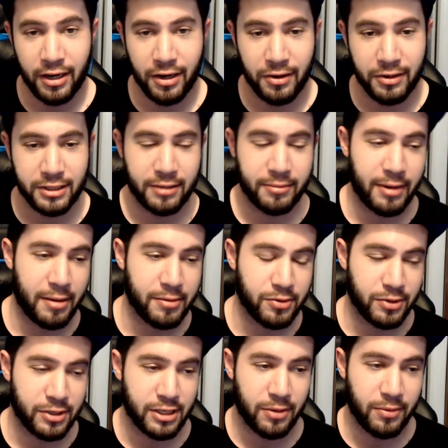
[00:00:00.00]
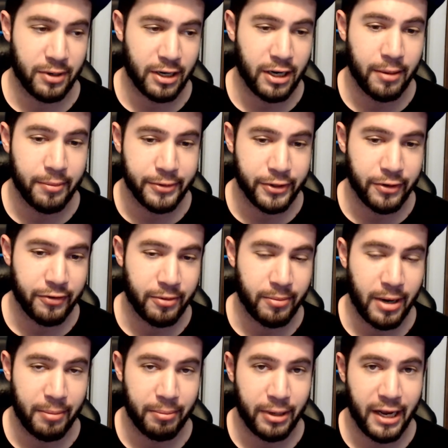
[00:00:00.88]
Sometimes when someone comes over to
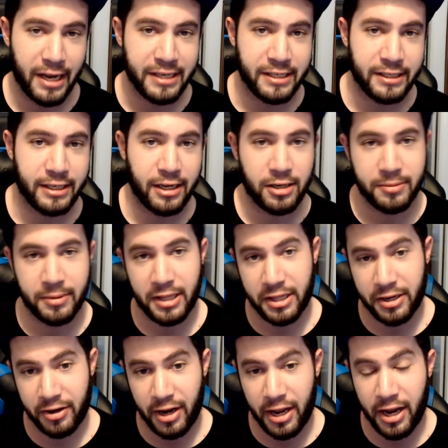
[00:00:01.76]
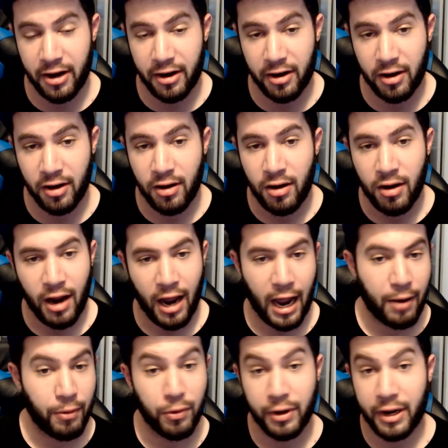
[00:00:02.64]
my place and tells me that they're here,
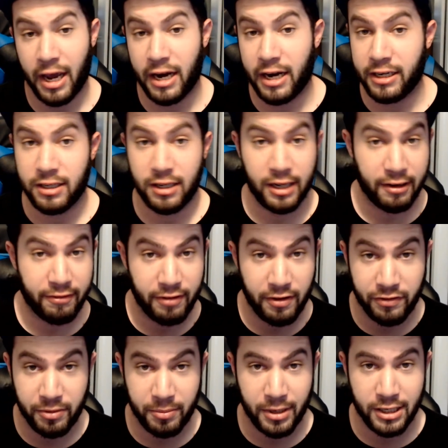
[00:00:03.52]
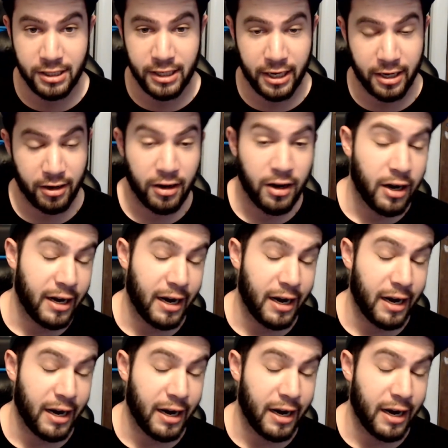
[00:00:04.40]
I won't get it till like 15 minutes later.